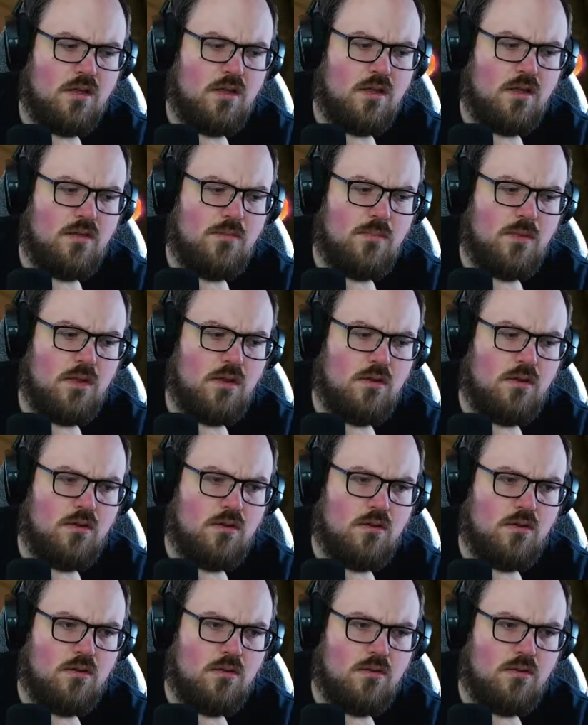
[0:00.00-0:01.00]
Come
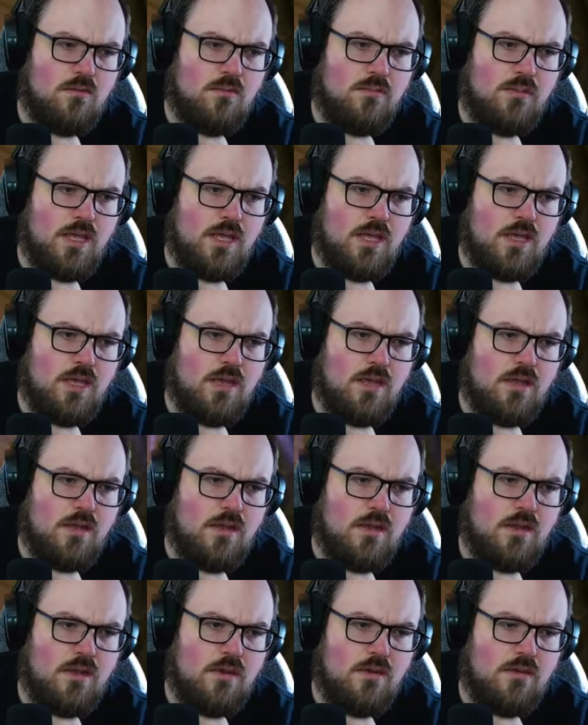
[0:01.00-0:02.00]
on,
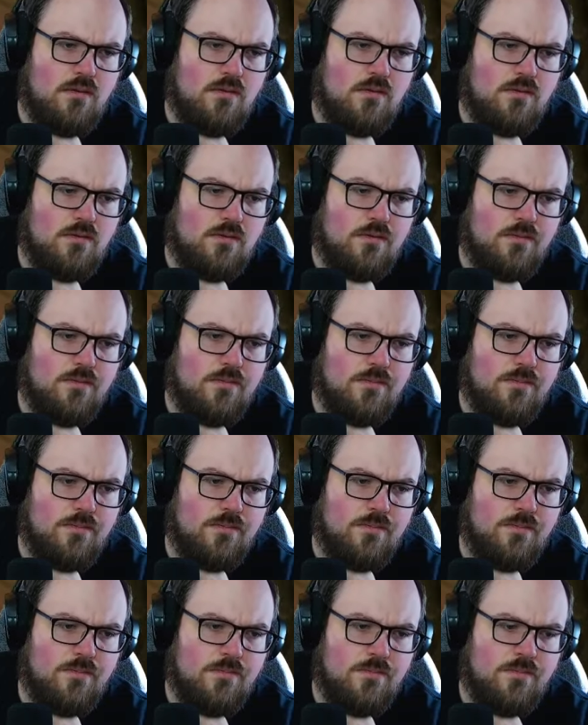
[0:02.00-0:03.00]
man.
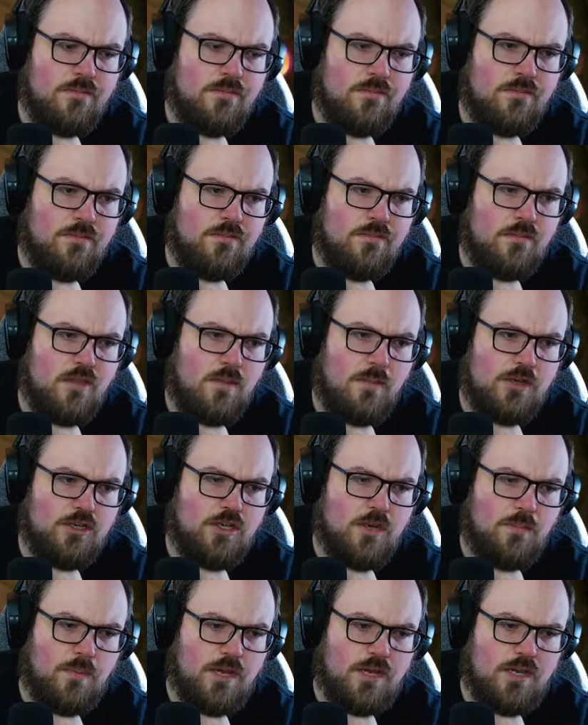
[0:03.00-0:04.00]
Maybe I
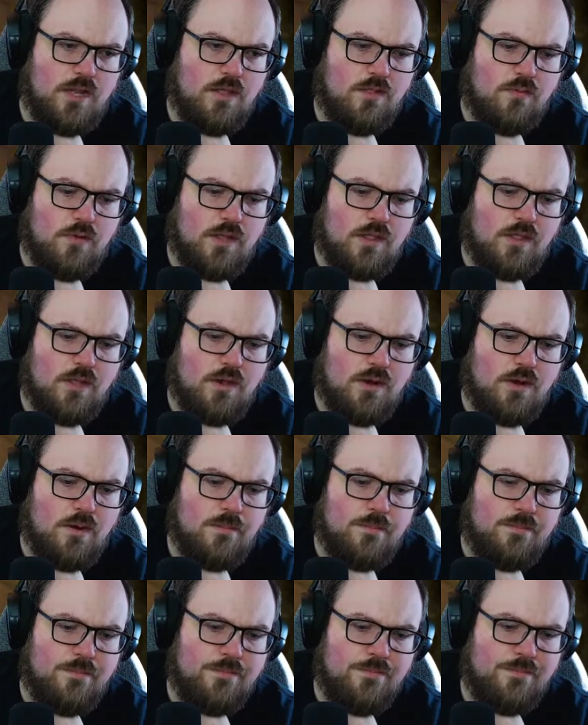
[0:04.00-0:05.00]
should play Death right
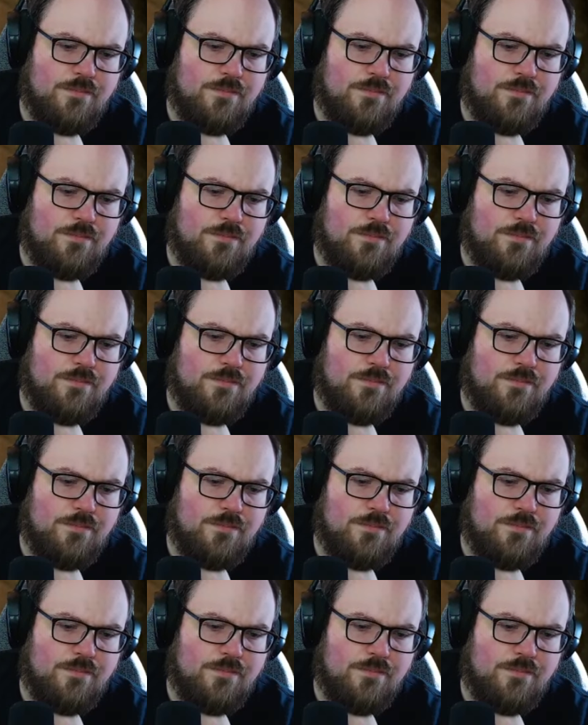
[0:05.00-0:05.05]
there.